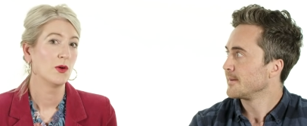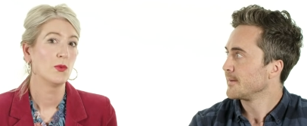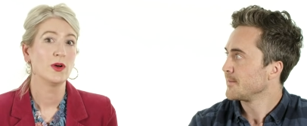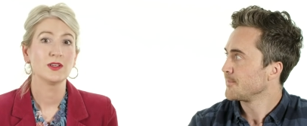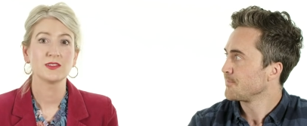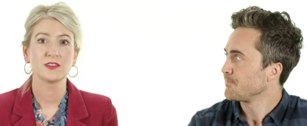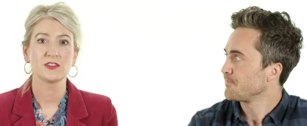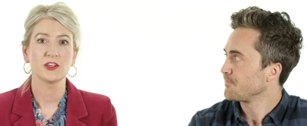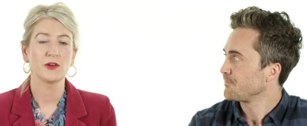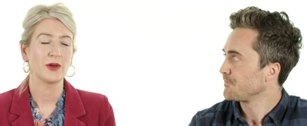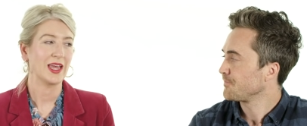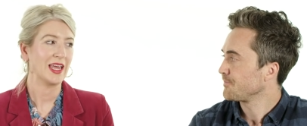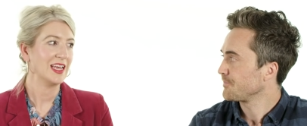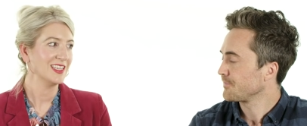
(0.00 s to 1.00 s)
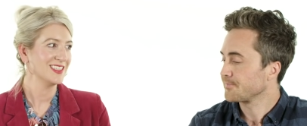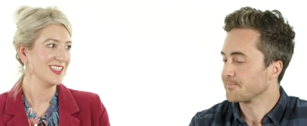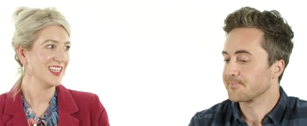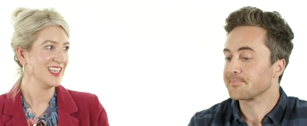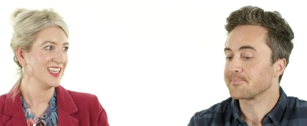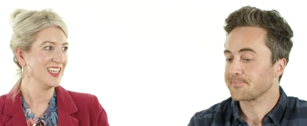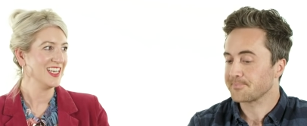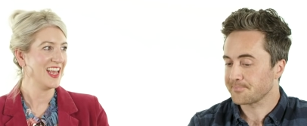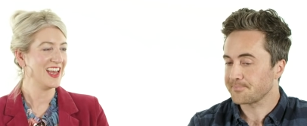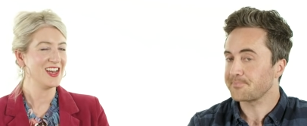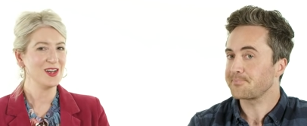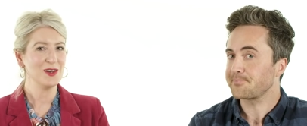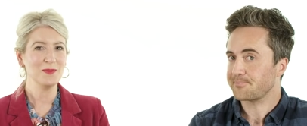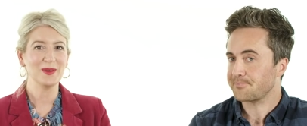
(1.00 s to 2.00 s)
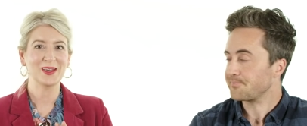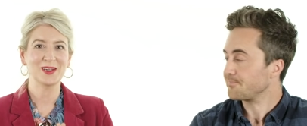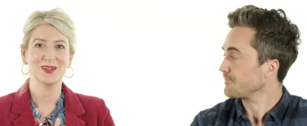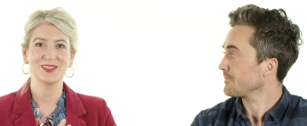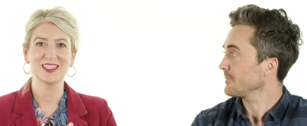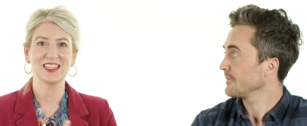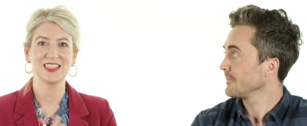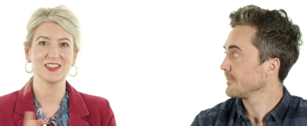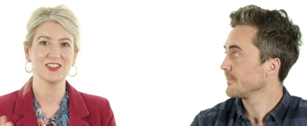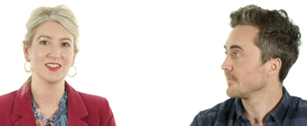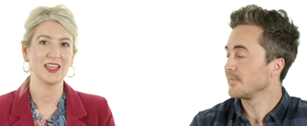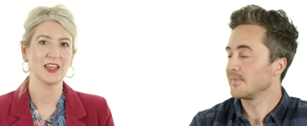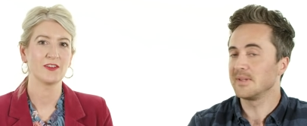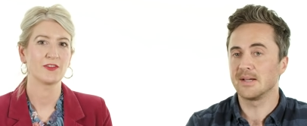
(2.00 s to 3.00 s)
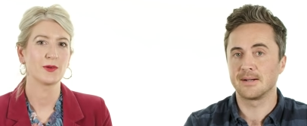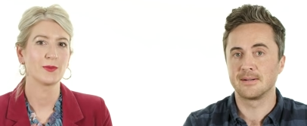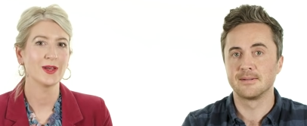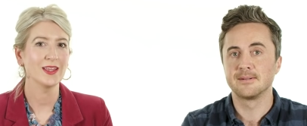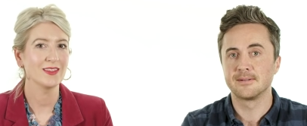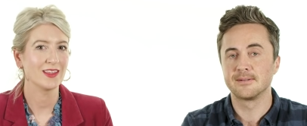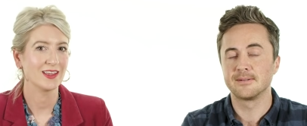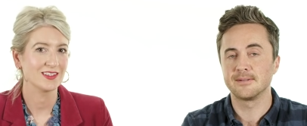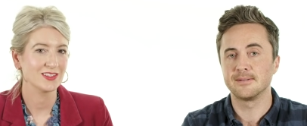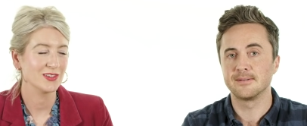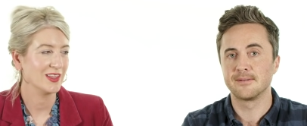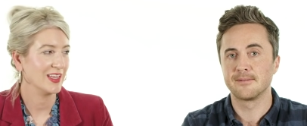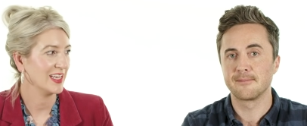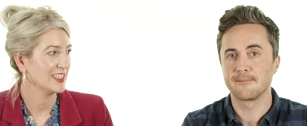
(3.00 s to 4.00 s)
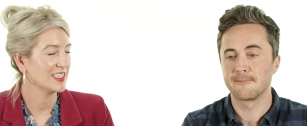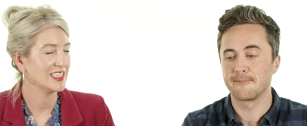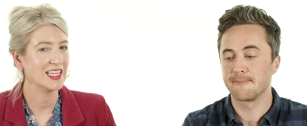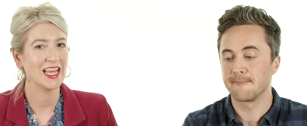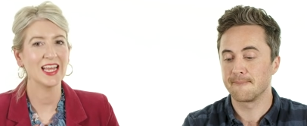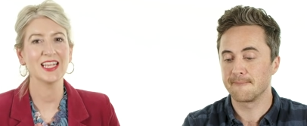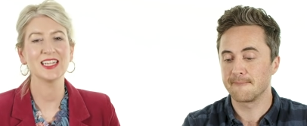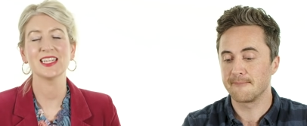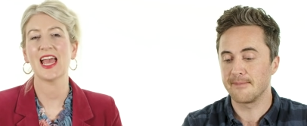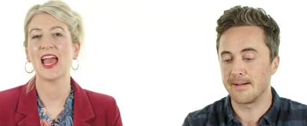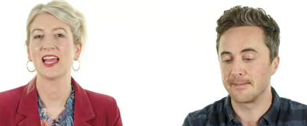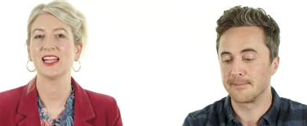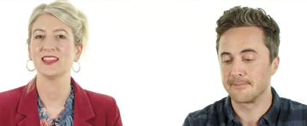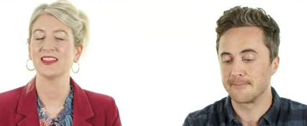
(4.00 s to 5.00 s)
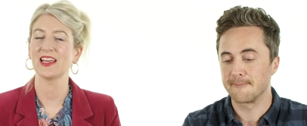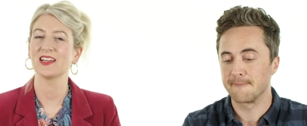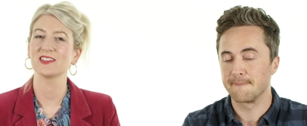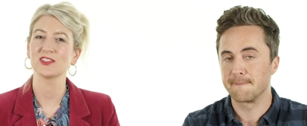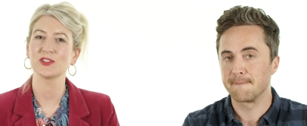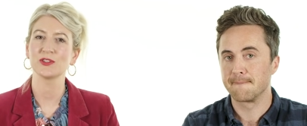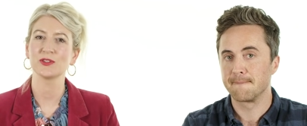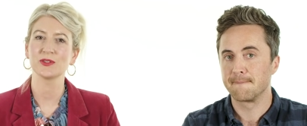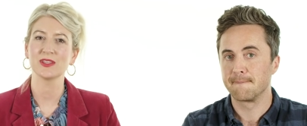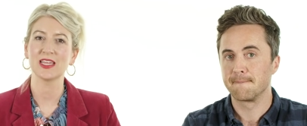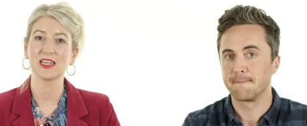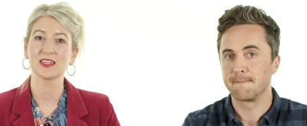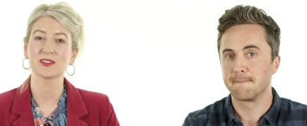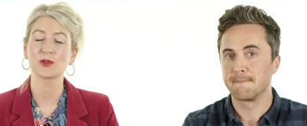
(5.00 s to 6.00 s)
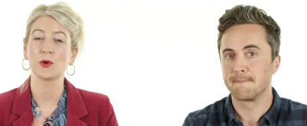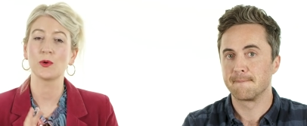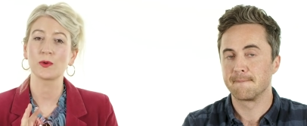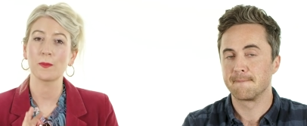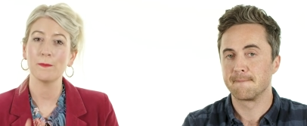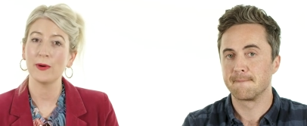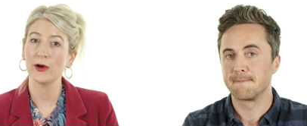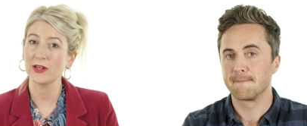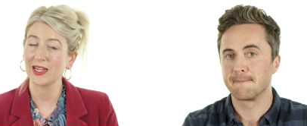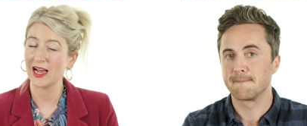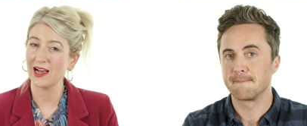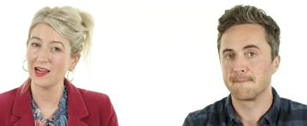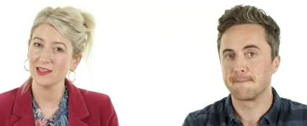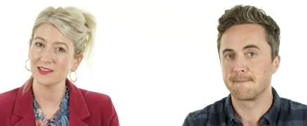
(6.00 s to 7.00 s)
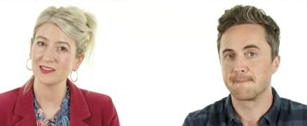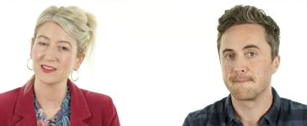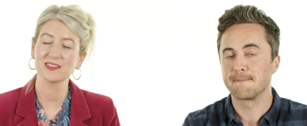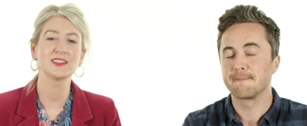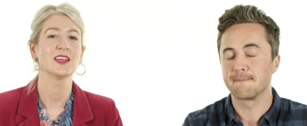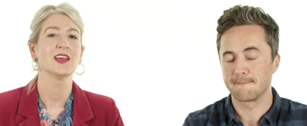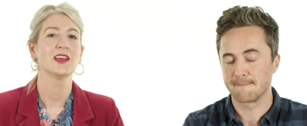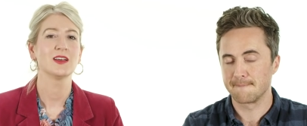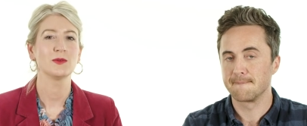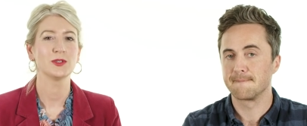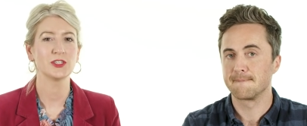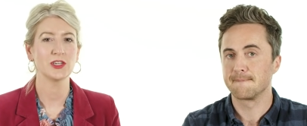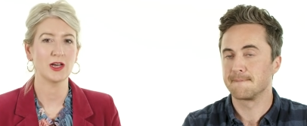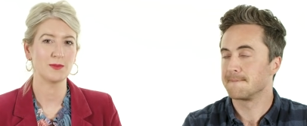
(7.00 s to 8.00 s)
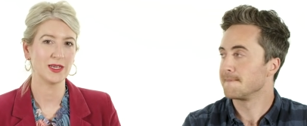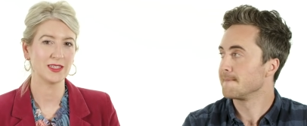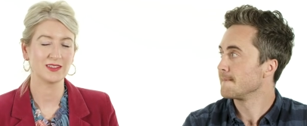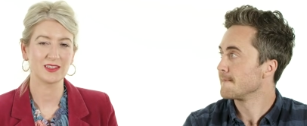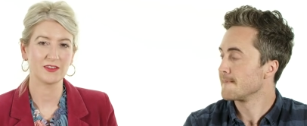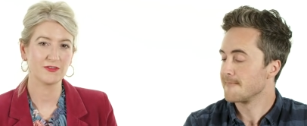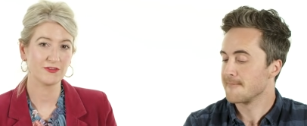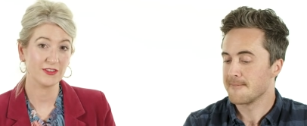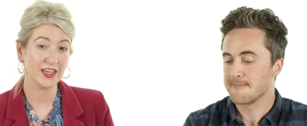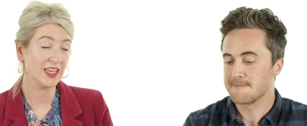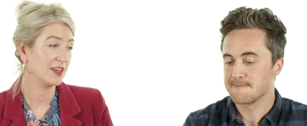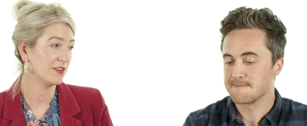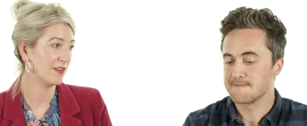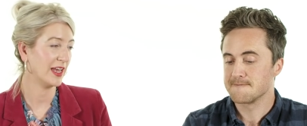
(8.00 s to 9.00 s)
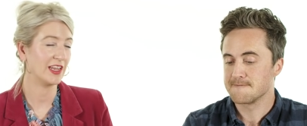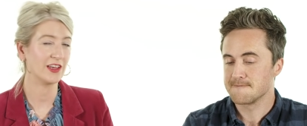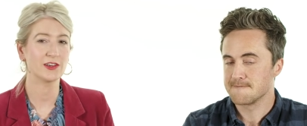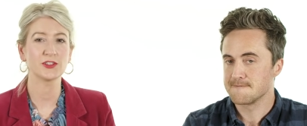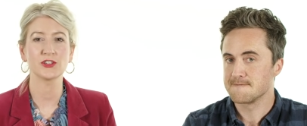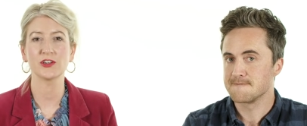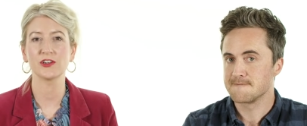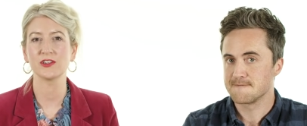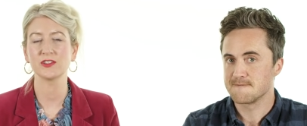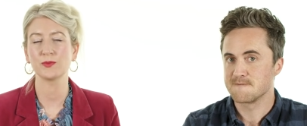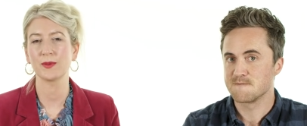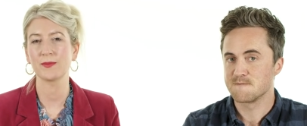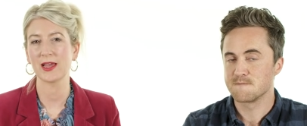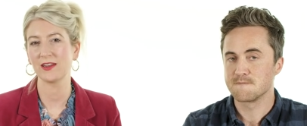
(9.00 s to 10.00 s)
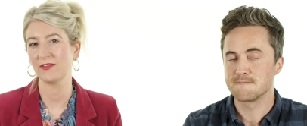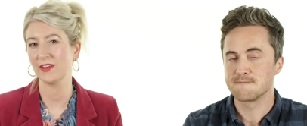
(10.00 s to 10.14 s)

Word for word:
Speaker 1: Well, it's so easy now because English is everywhere yeah. thanks to the internet yeah. and thanks to things called podcasts, which are basically free radio shows. We made a